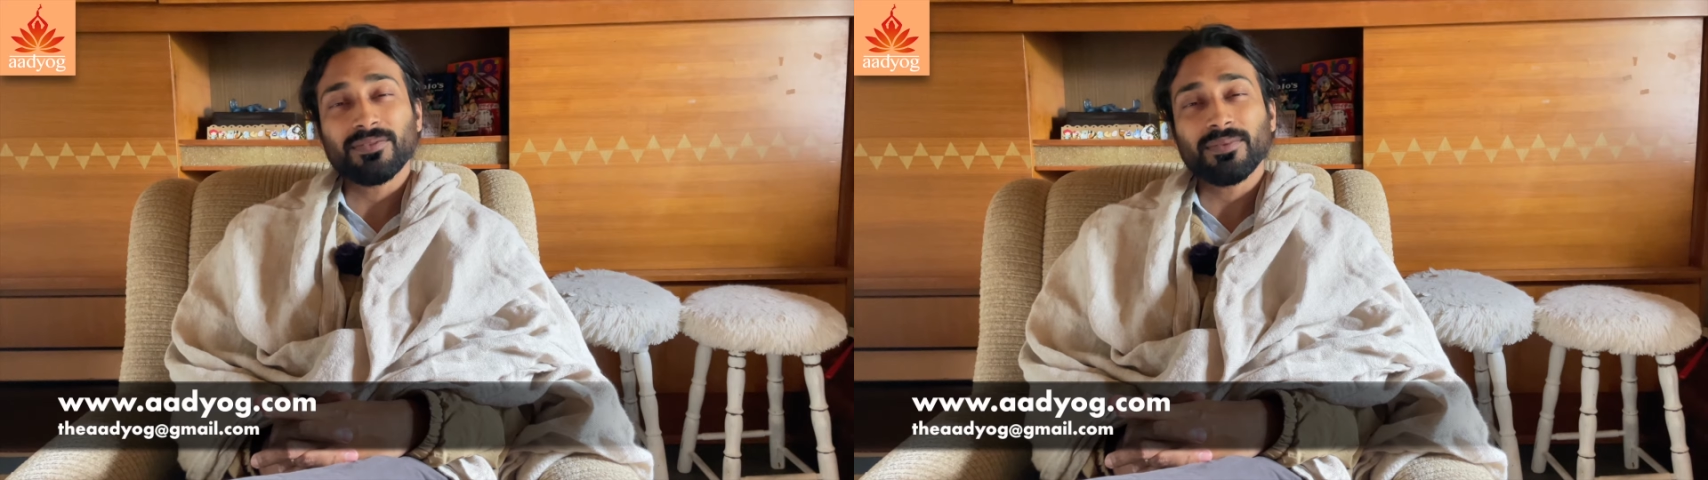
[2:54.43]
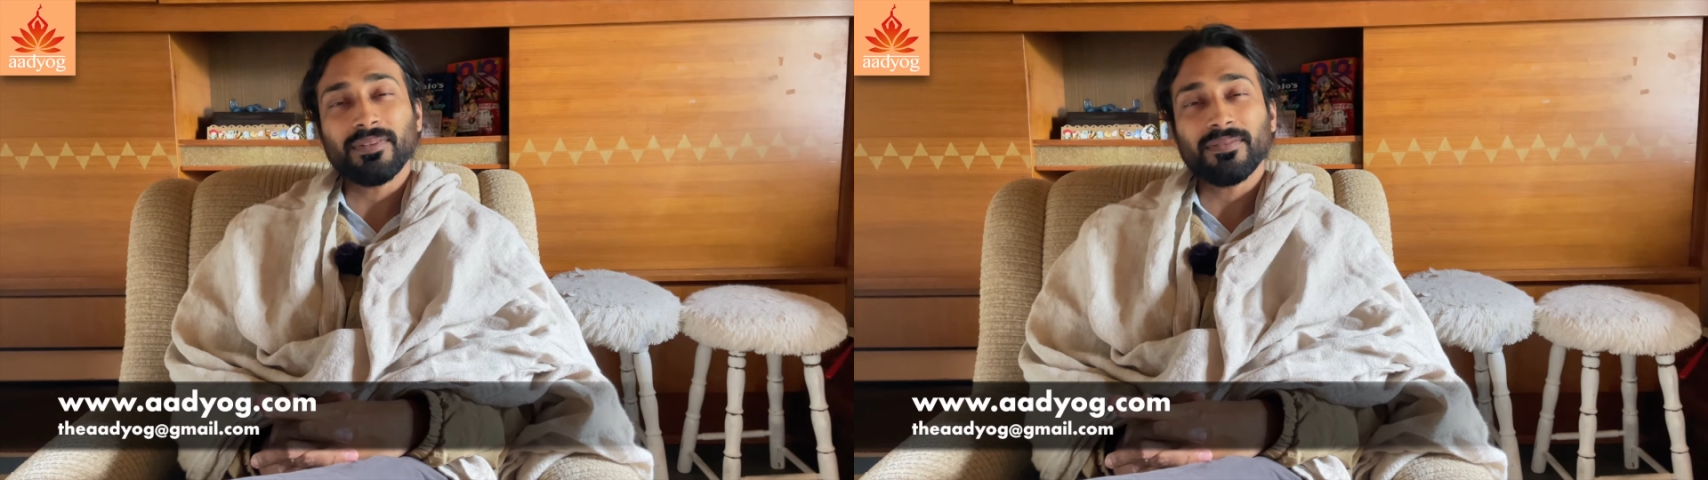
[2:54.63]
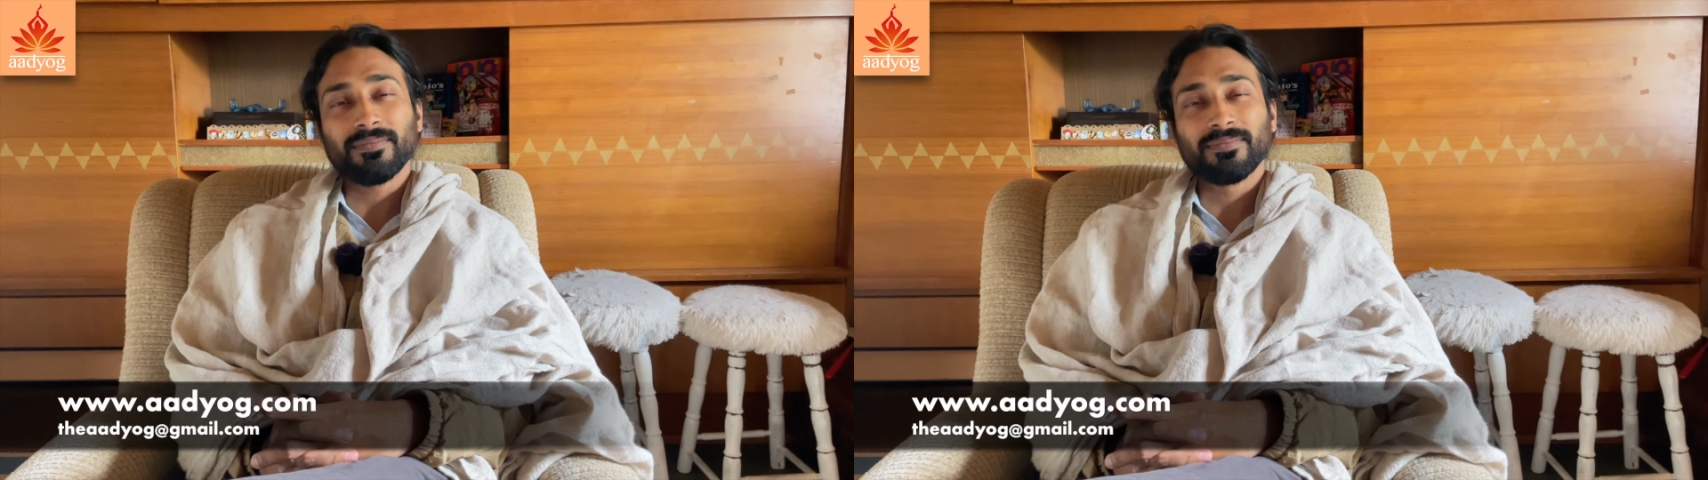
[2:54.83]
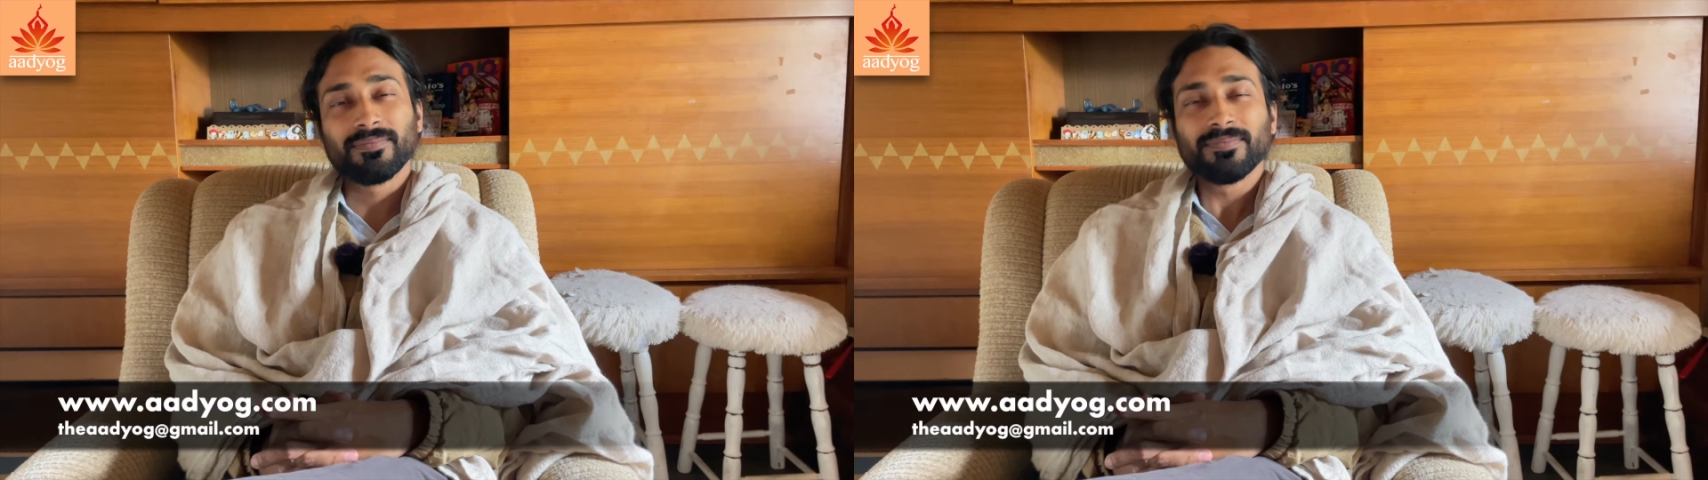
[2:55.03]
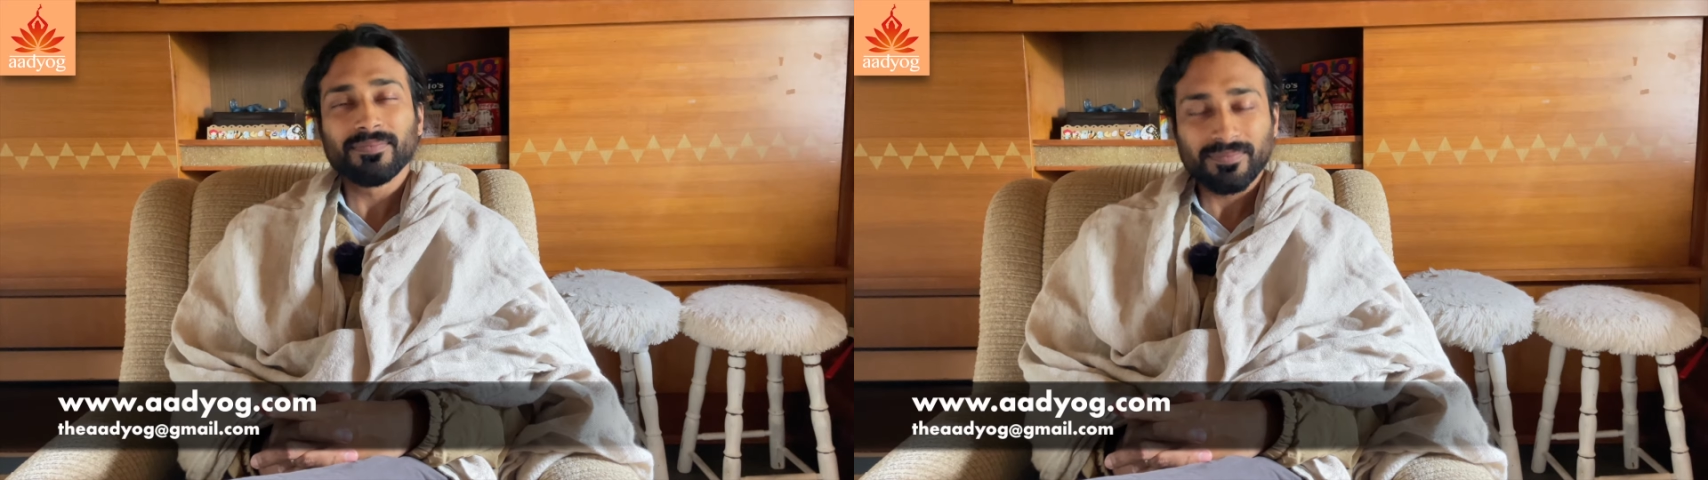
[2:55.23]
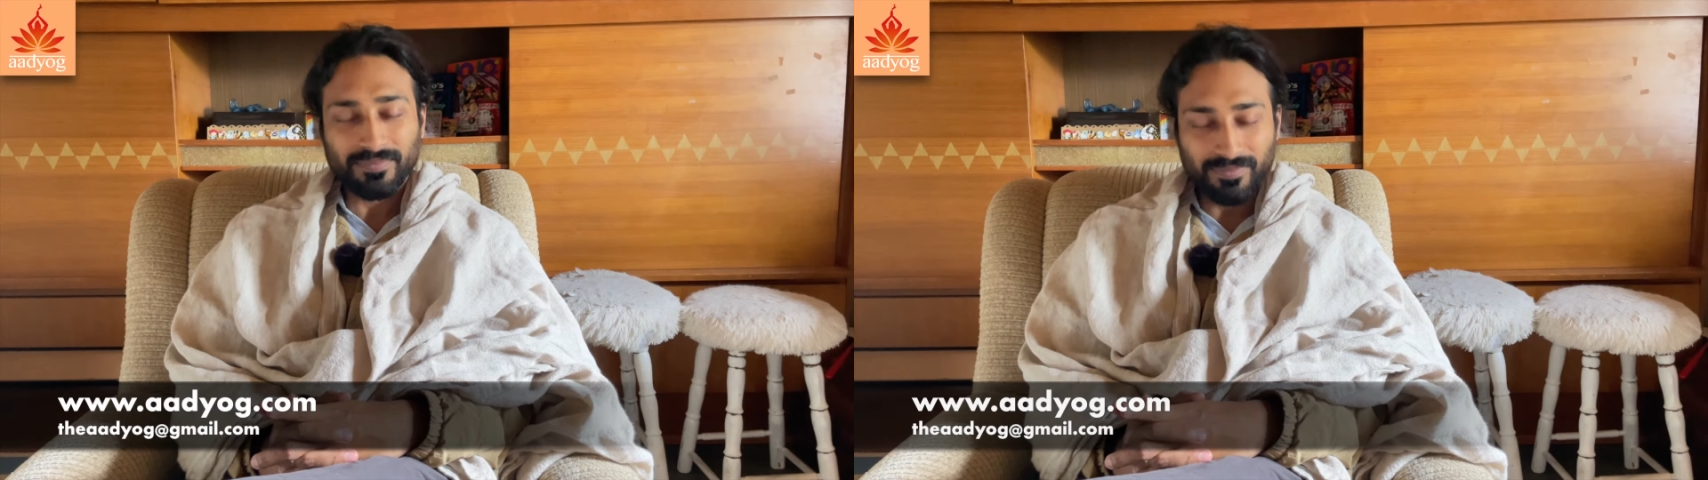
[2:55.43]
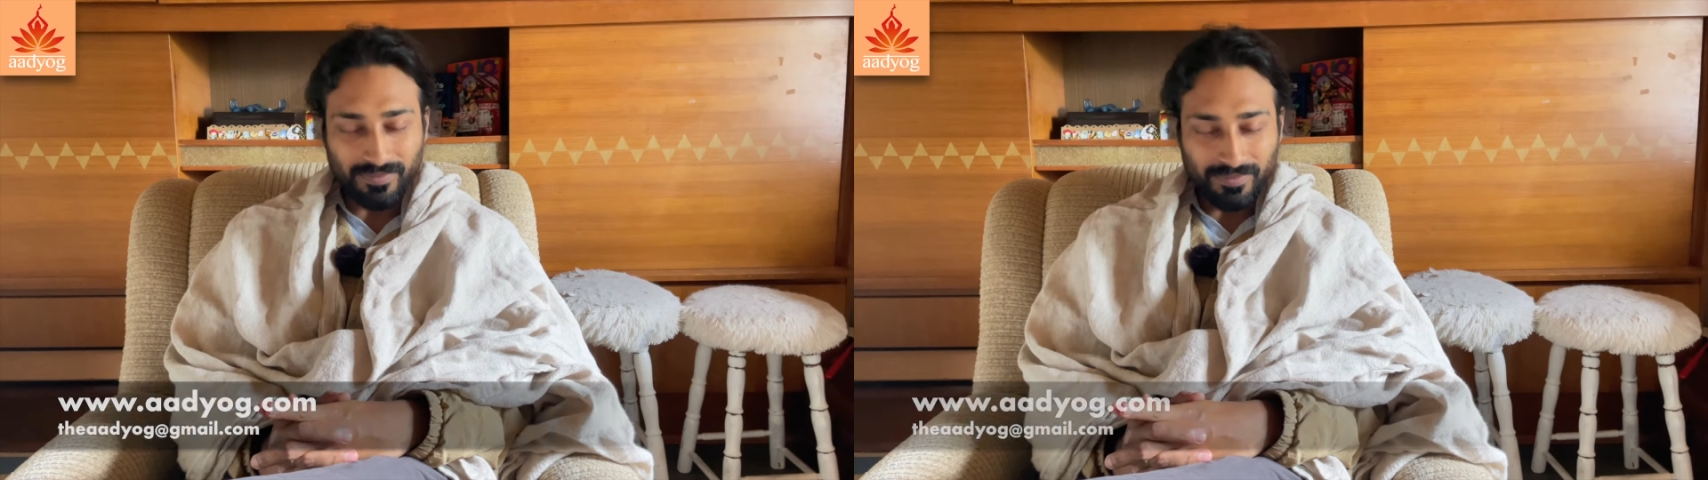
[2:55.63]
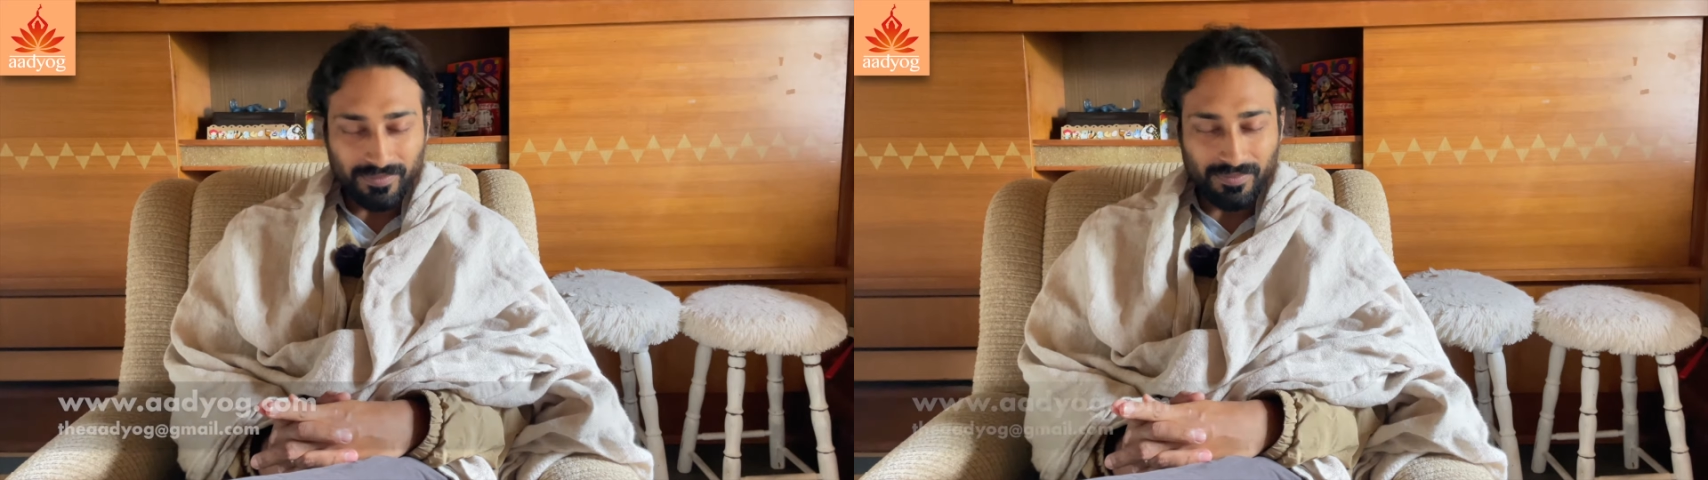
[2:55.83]
video.
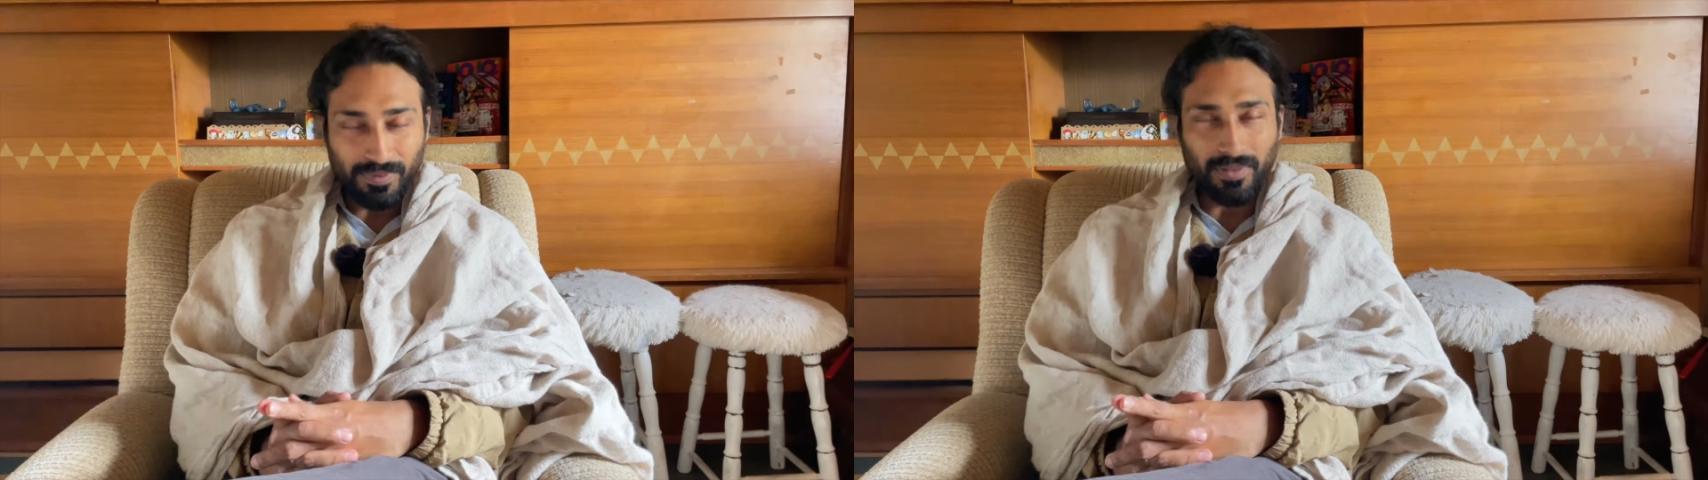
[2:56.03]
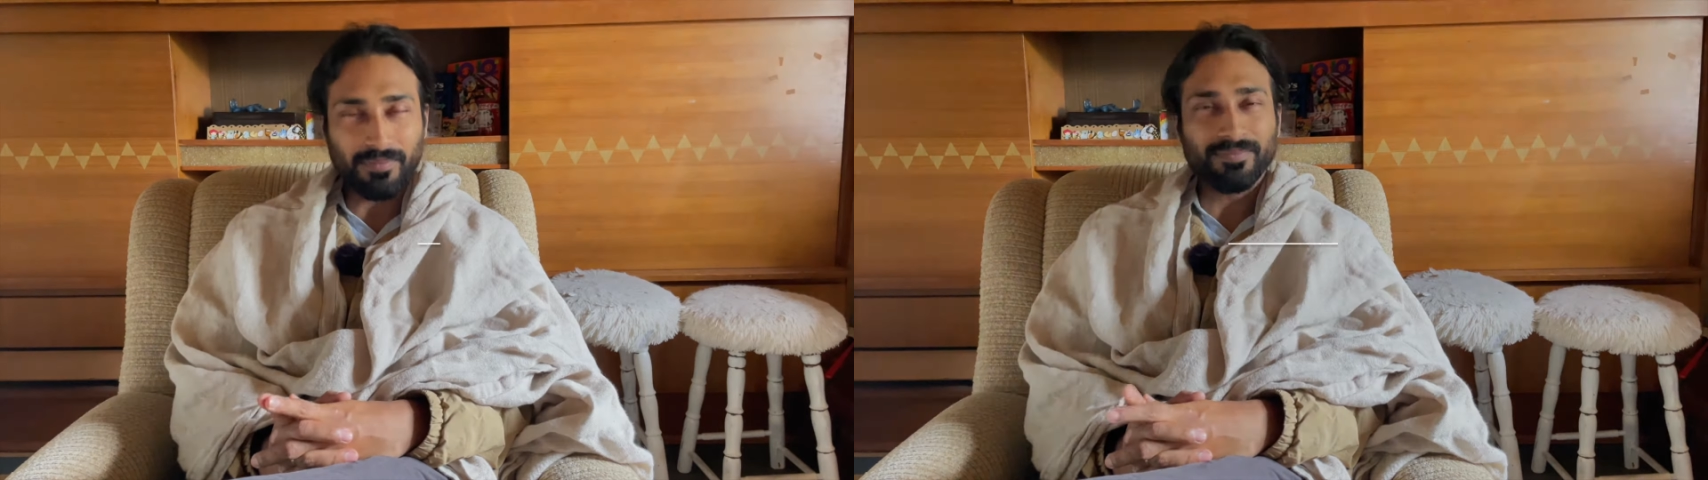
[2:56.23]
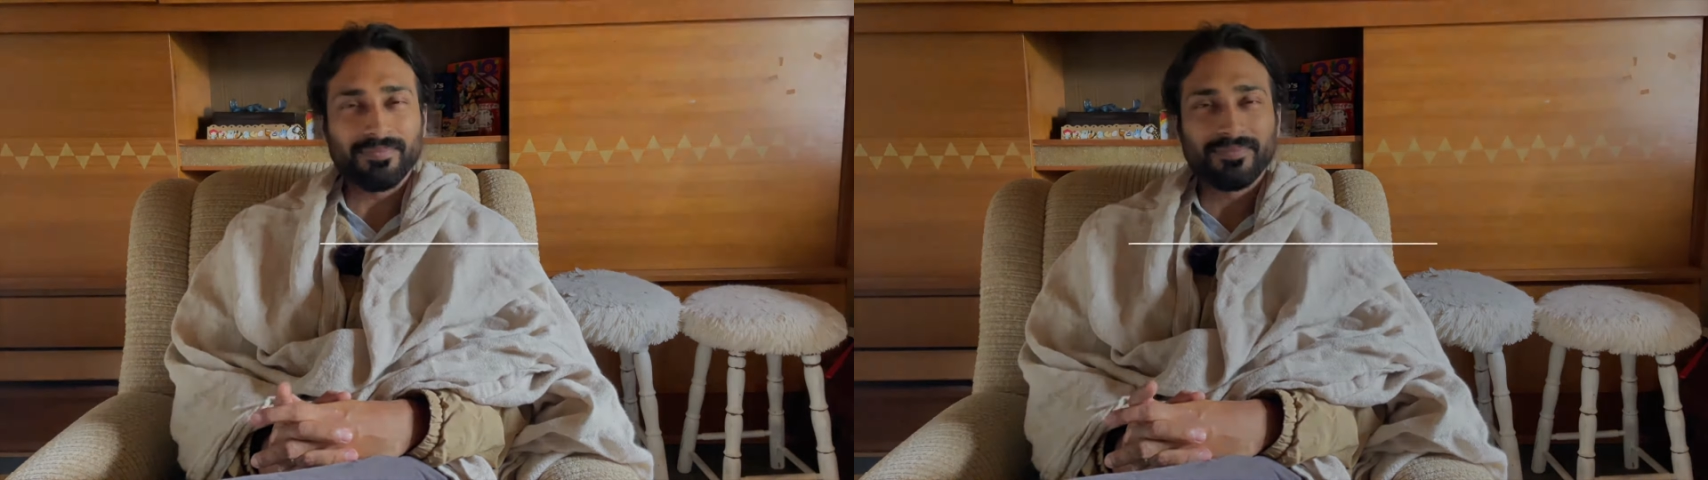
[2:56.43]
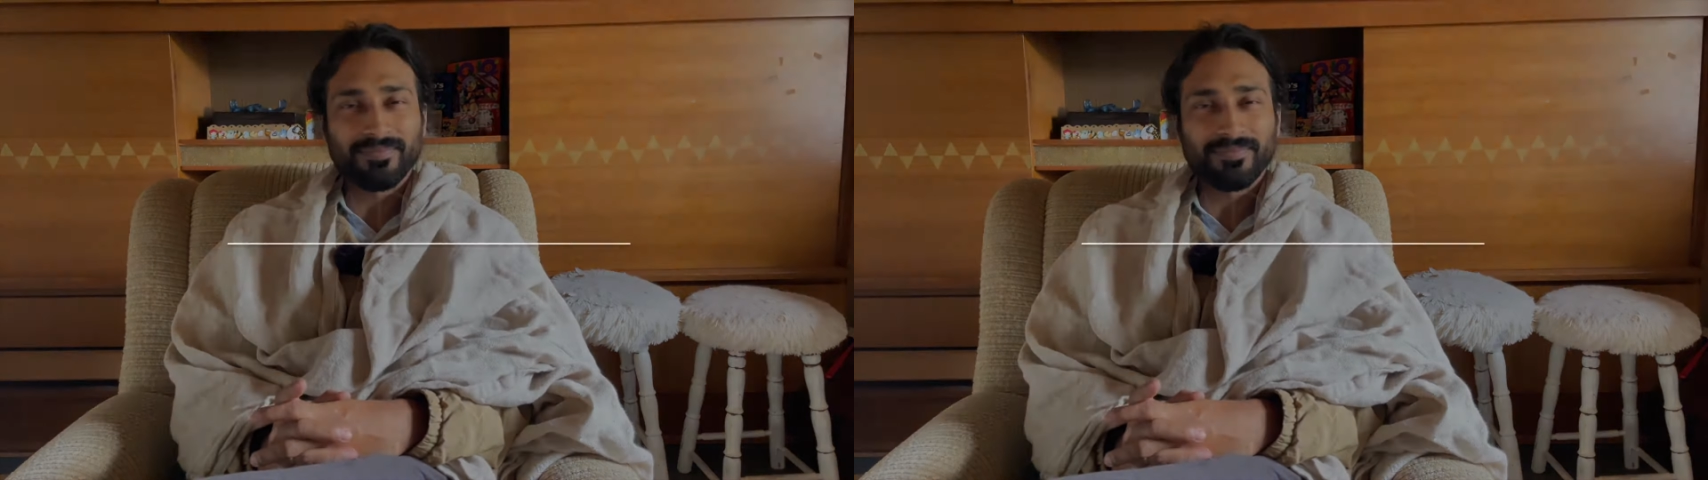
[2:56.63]
Pranam.